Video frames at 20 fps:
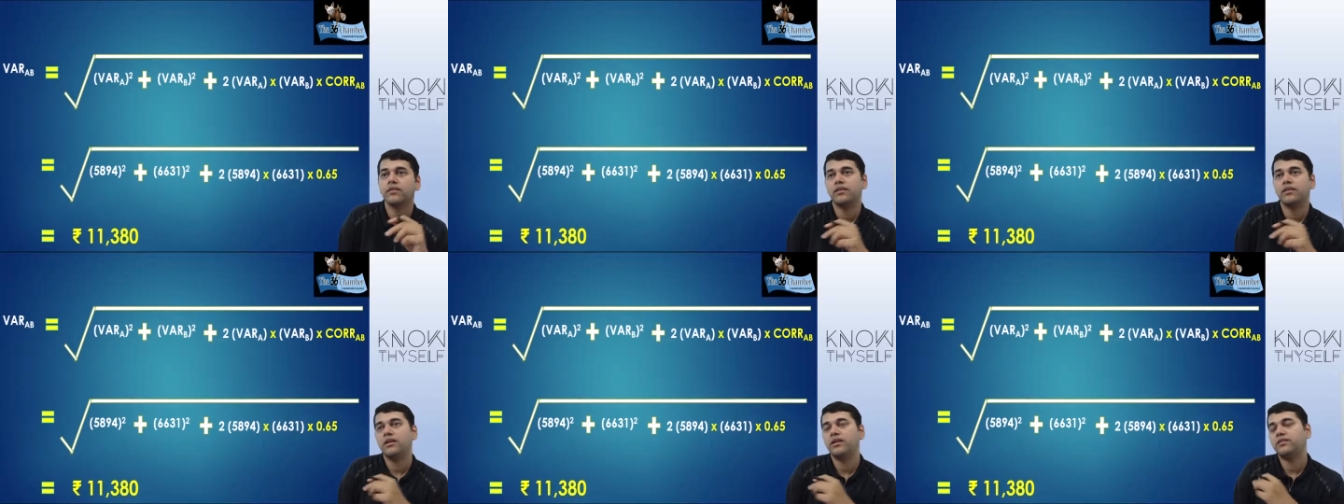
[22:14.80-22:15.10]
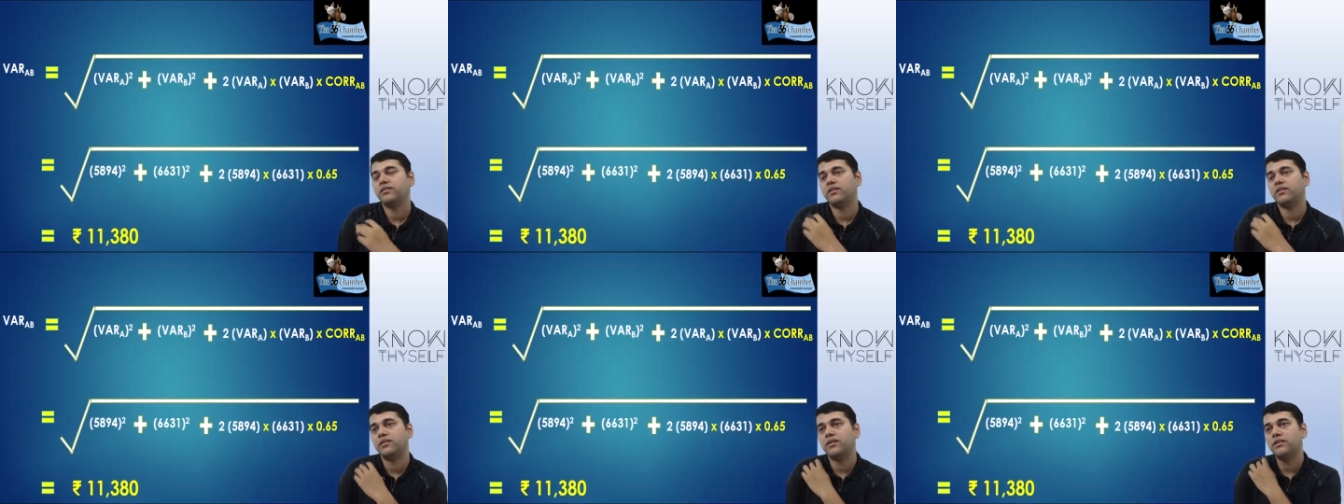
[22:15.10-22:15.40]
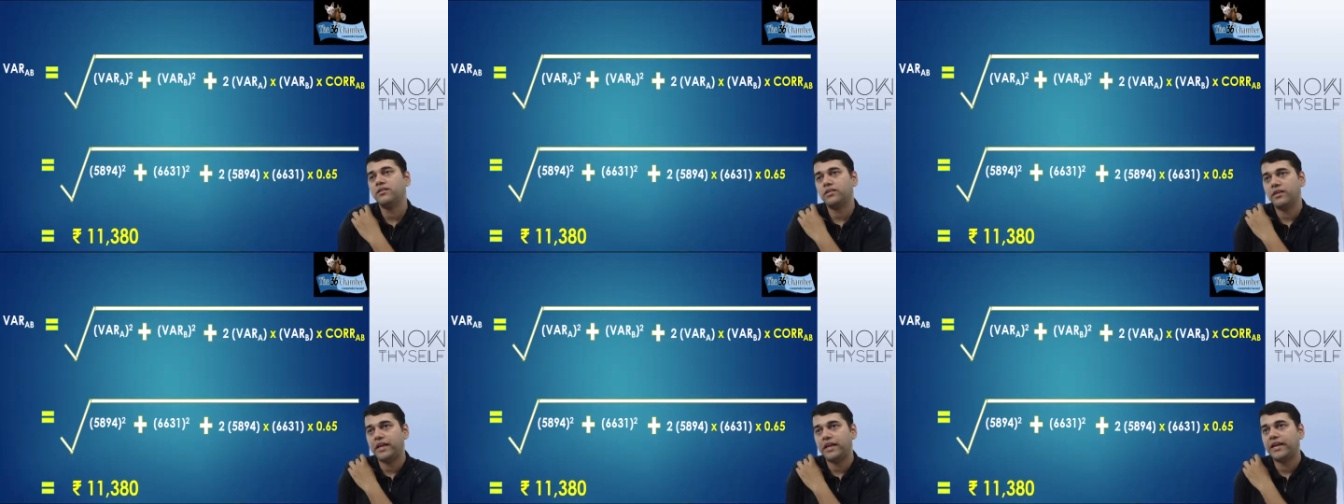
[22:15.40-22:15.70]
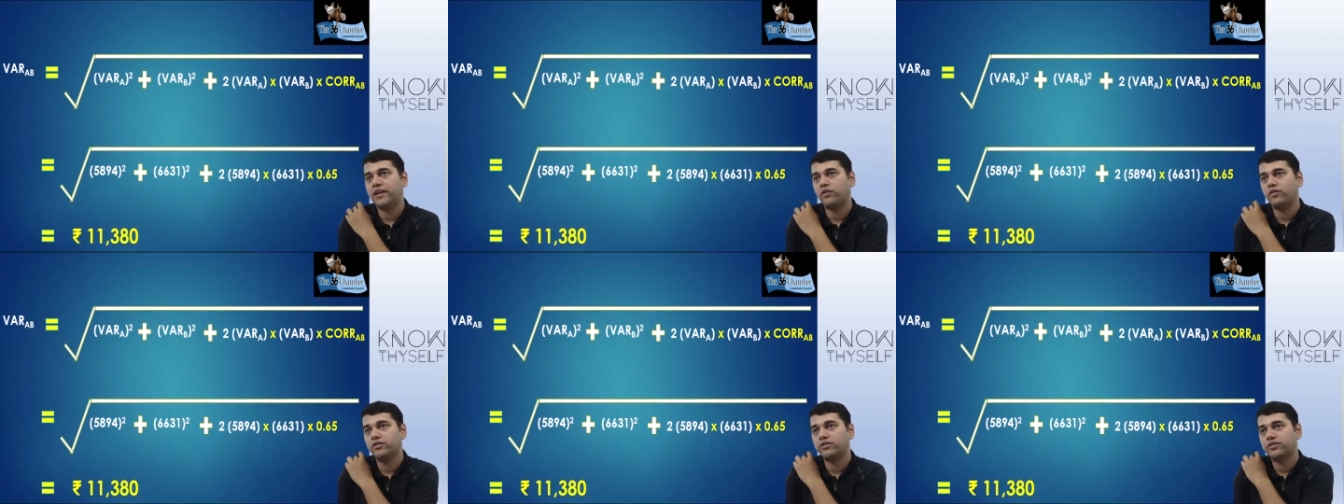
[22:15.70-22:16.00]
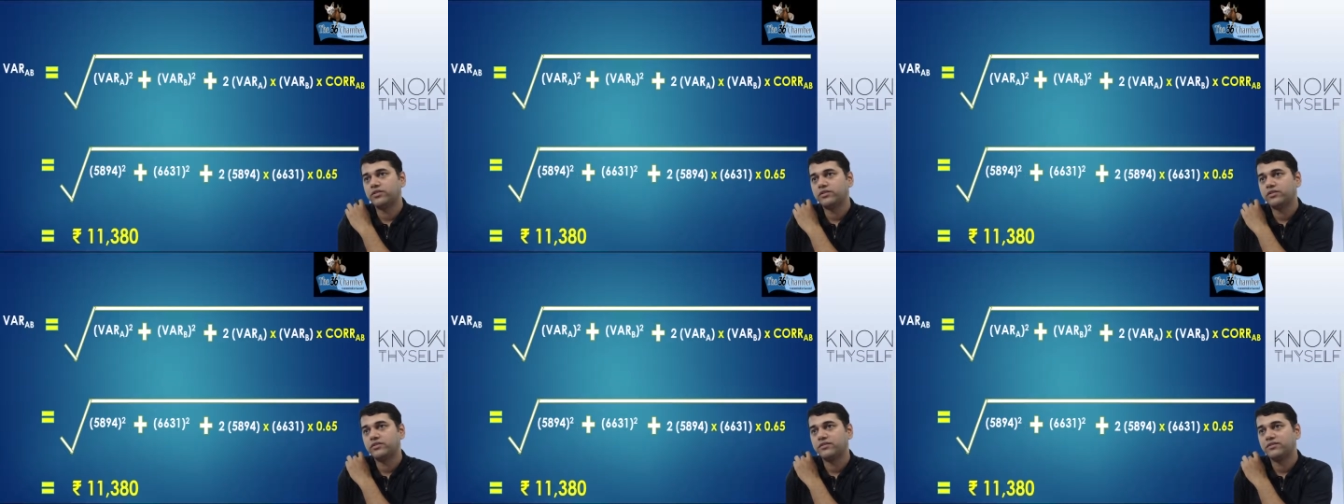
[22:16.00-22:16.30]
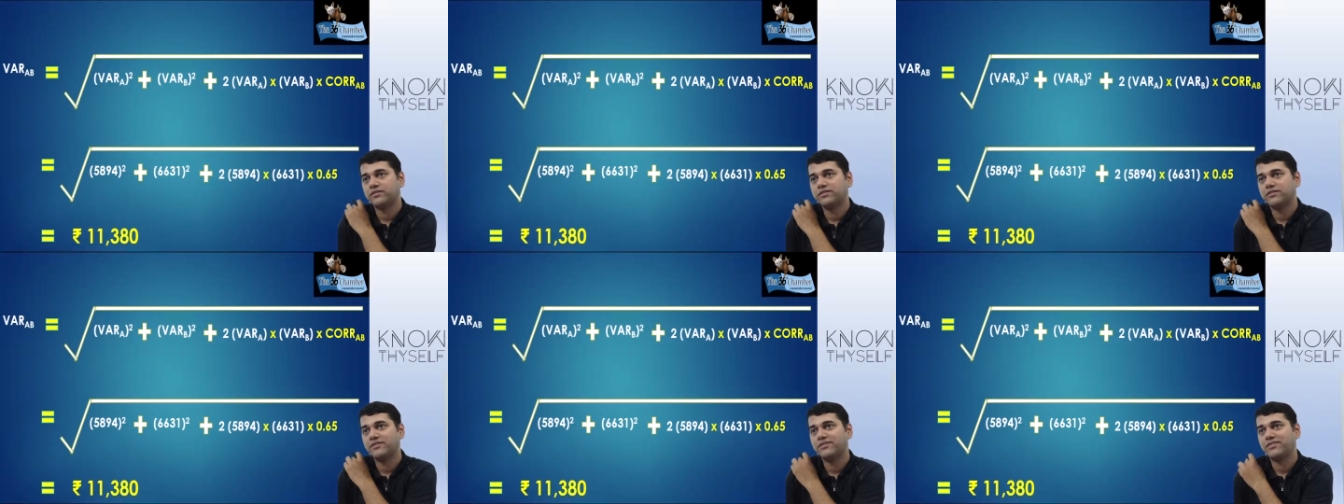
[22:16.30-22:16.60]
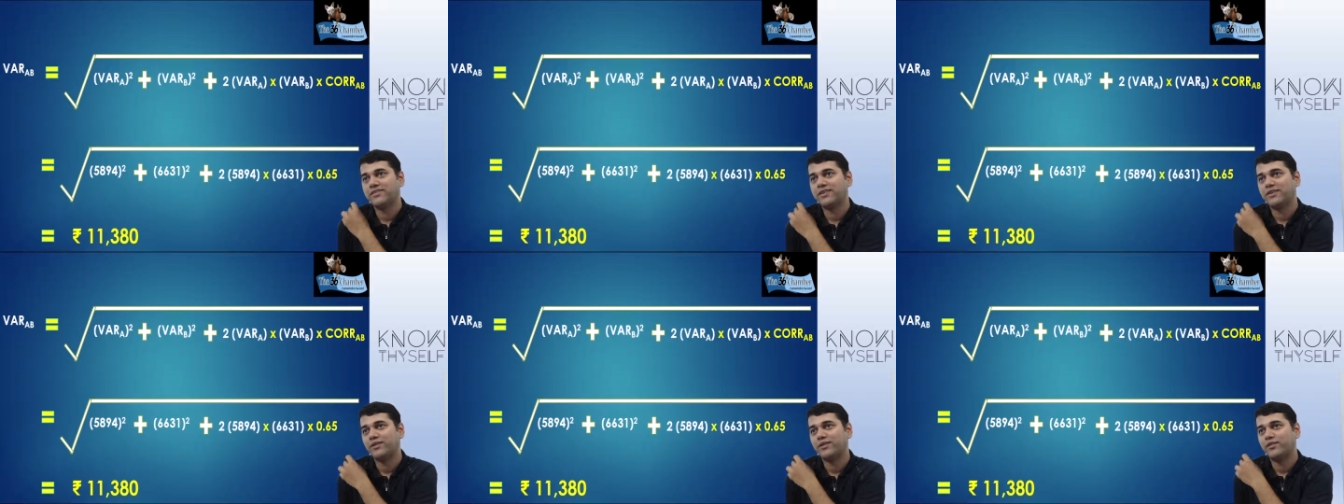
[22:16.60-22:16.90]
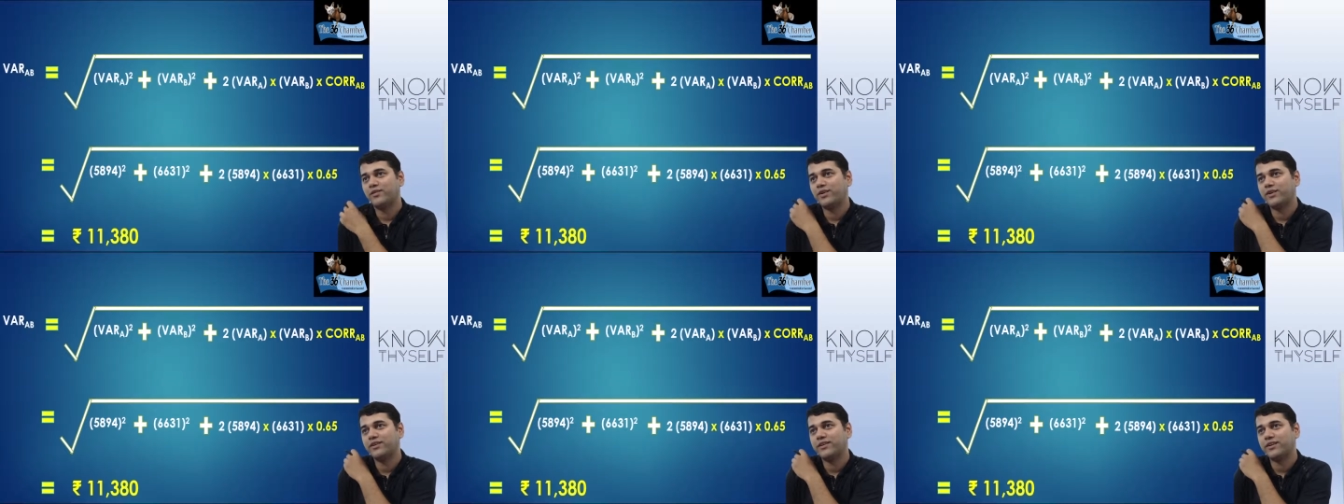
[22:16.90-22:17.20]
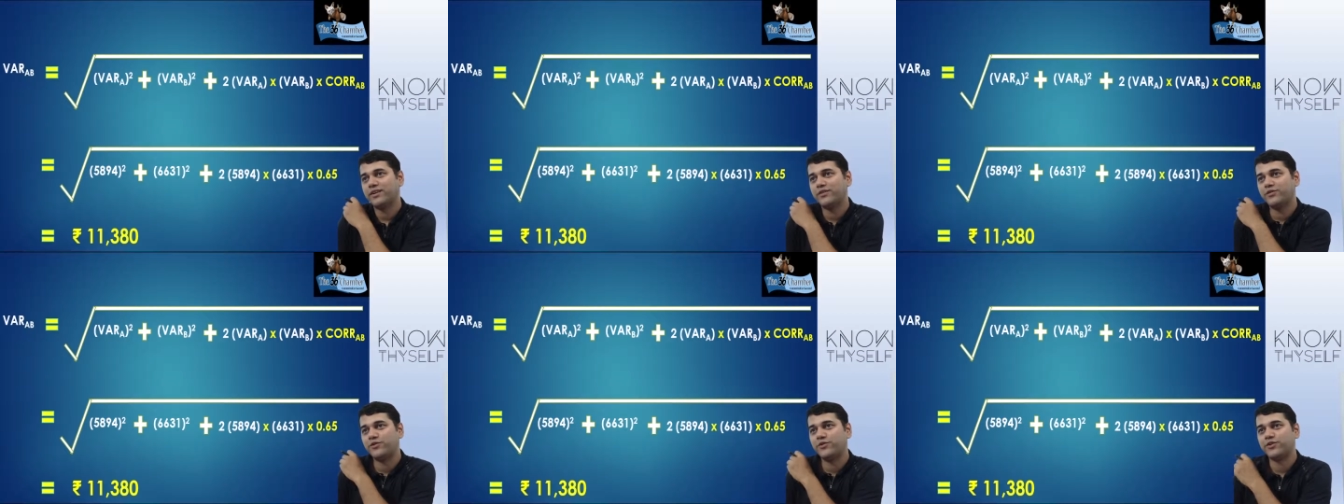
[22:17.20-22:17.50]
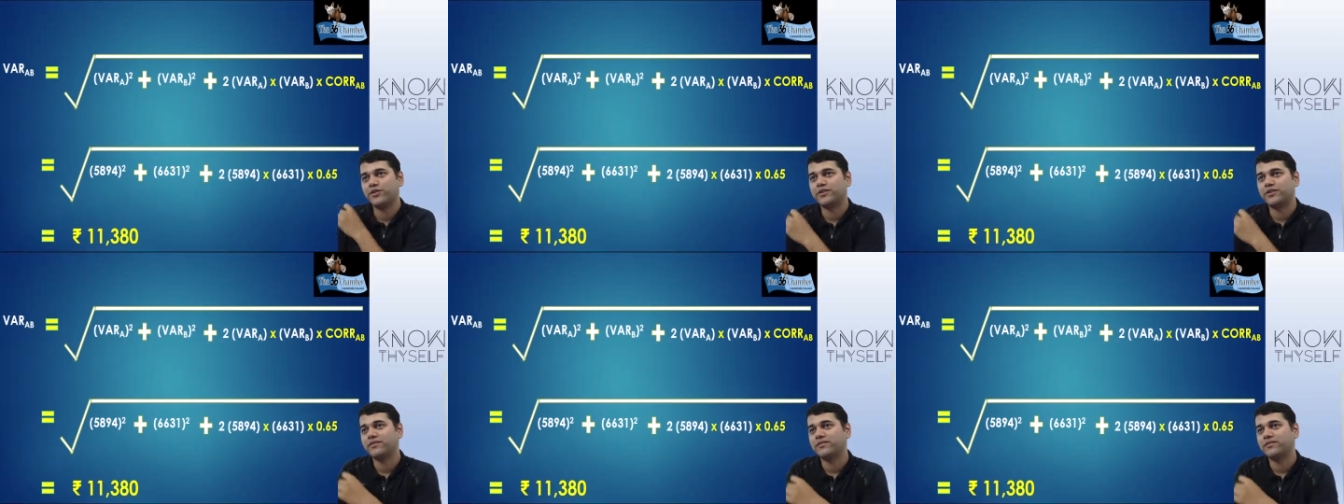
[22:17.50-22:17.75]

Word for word: Yes, Anna, any doubts? What is the confusion?